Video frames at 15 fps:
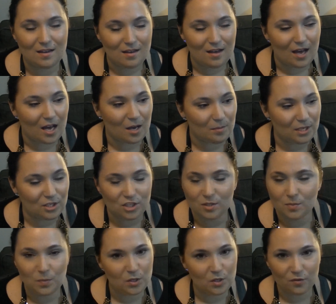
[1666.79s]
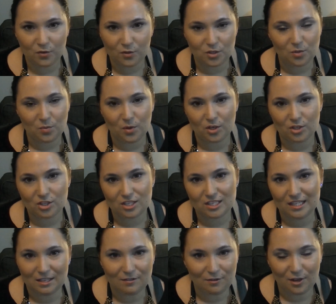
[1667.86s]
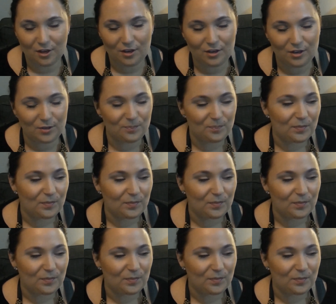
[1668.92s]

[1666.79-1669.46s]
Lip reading: and she's beautiful to watch. Love her.